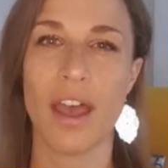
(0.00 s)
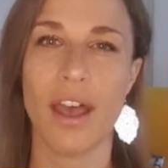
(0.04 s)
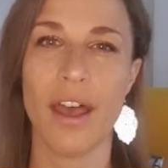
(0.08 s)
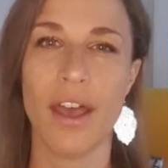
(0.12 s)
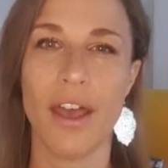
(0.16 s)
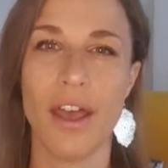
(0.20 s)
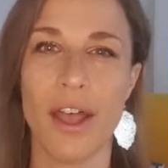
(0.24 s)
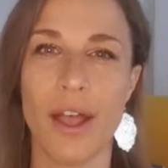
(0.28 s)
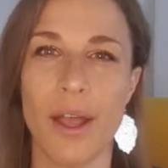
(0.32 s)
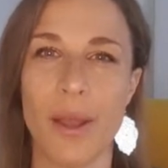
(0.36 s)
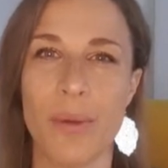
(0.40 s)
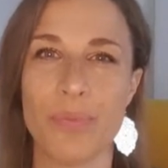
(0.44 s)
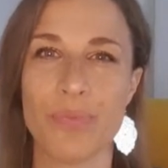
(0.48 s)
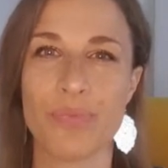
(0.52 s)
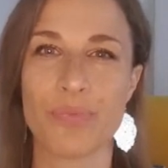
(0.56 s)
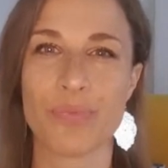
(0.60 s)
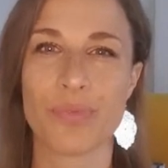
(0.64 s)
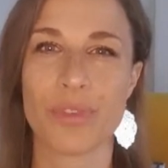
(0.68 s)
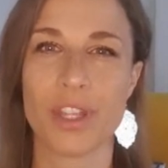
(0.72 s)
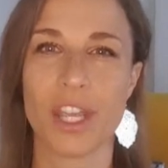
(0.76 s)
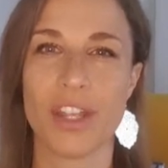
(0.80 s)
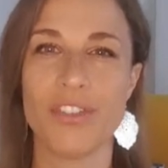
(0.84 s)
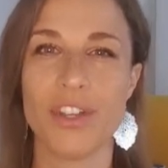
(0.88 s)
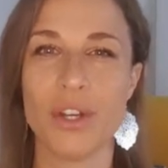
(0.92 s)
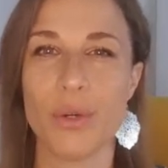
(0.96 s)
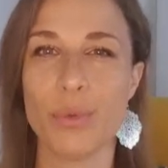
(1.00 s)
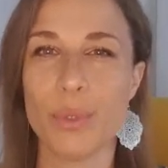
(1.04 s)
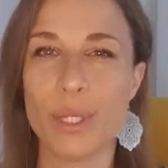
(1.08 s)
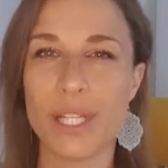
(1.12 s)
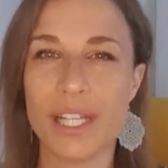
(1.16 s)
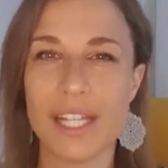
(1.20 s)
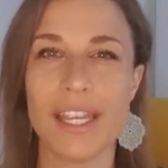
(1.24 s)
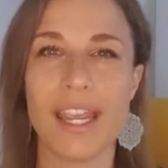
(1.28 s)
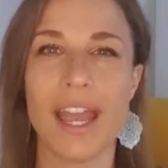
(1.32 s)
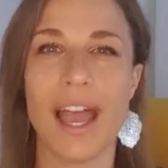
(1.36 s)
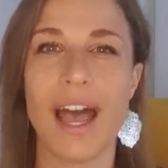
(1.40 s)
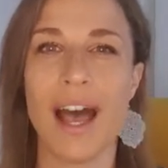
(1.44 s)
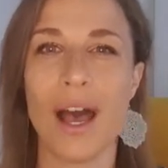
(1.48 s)
Um, they're
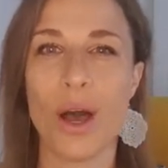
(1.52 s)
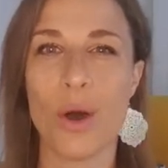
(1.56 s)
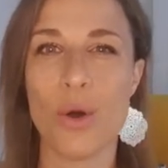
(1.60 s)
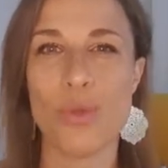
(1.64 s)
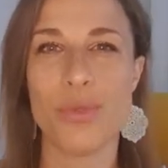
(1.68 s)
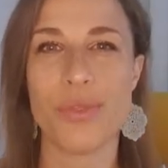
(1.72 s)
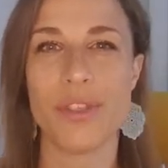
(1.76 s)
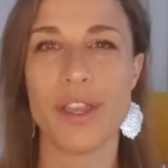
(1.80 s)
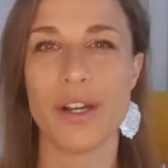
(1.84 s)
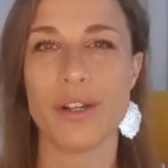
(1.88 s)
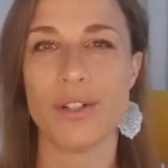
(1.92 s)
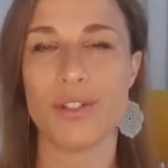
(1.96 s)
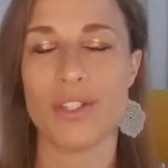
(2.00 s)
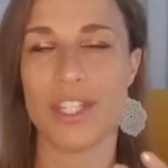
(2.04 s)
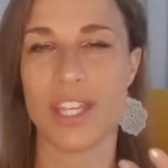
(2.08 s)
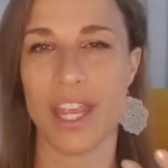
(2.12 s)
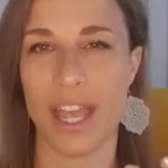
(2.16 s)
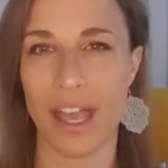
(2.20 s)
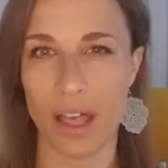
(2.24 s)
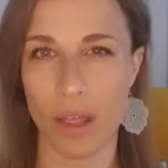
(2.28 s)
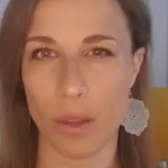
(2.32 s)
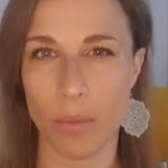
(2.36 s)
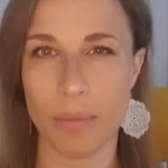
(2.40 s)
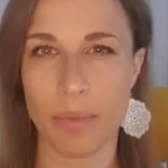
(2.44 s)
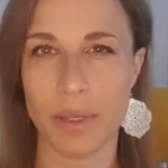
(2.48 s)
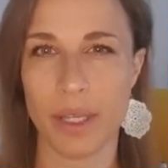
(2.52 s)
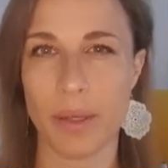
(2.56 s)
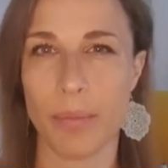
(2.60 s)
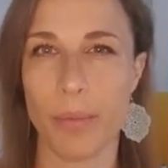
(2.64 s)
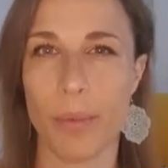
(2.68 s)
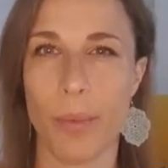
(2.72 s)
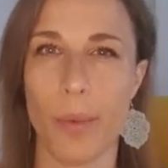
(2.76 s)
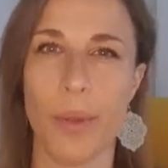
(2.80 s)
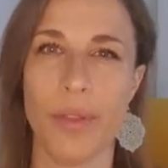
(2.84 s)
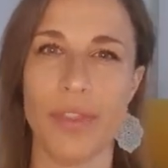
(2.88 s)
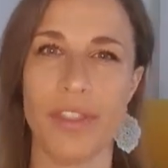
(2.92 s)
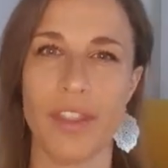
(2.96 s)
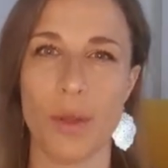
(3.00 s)
really out there to help
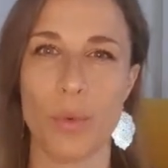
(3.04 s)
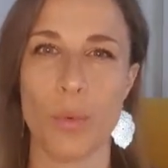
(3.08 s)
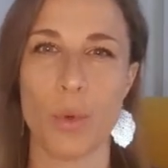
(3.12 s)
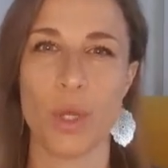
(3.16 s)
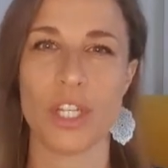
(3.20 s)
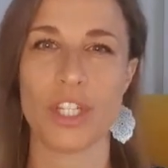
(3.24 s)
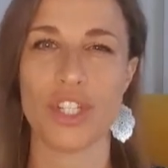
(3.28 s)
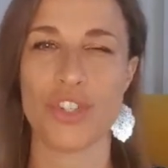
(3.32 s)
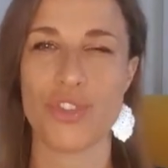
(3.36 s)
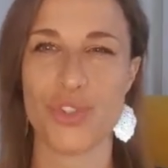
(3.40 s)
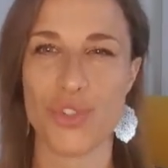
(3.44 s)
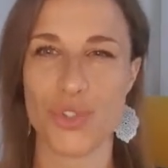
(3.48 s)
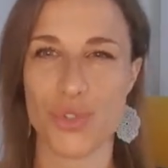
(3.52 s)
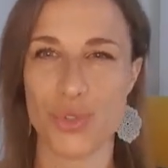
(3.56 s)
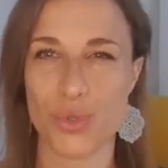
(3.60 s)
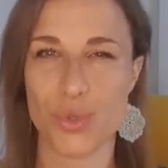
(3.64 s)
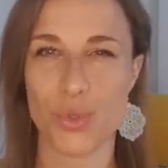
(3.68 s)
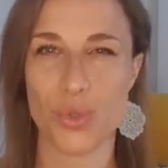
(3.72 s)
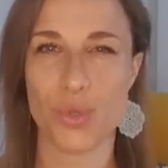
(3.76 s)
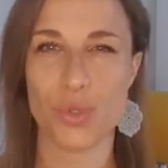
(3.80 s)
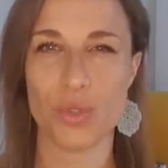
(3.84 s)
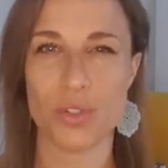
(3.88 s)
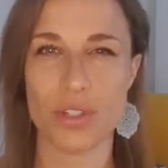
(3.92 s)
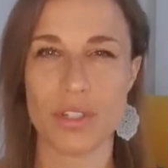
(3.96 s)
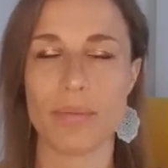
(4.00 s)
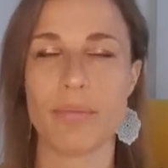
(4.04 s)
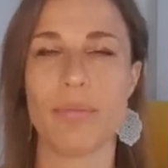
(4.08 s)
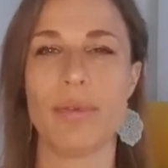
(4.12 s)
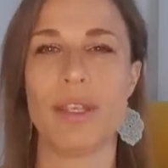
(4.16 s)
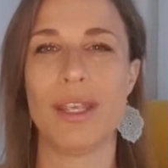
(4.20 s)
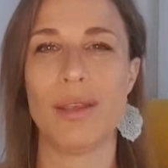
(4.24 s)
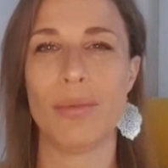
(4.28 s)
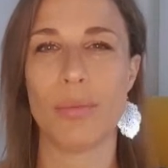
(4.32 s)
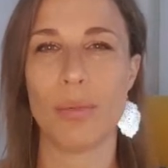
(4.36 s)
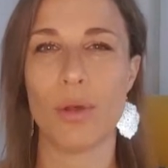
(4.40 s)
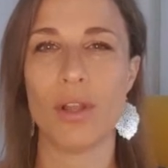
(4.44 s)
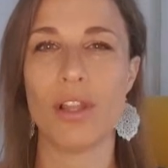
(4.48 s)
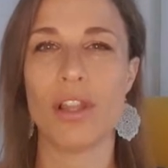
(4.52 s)
people and they want to soothe
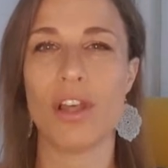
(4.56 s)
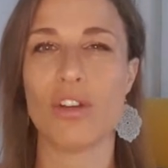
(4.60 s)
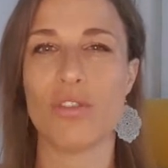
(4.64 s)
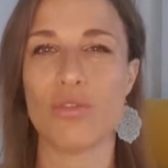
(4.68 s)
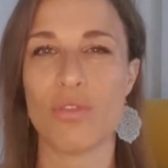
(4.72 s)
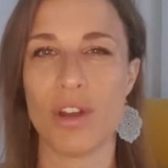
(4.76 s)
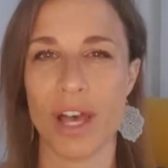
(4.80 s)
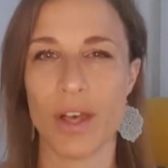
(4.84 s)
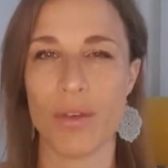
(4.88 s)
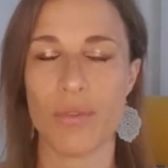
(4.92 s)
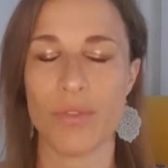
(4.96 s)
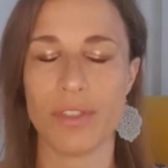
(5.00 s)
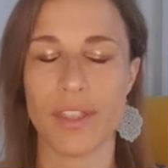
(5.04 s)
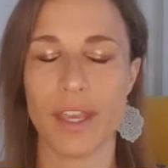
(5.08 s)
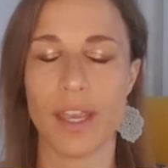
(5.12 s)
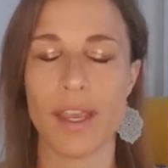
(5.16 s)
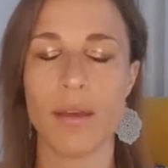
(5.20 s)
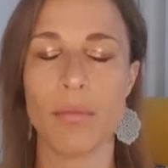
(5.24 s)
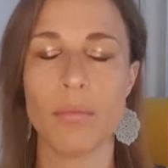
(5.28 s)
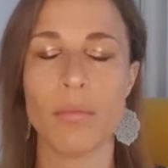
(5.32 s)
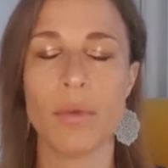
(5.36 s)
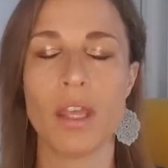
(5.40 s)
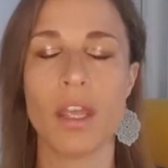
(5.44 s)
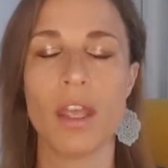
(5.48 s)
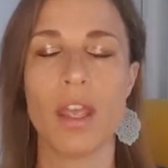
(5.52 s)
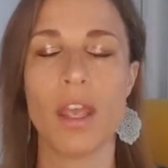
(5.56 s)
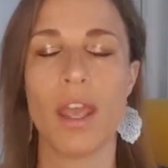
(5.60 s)
people around them.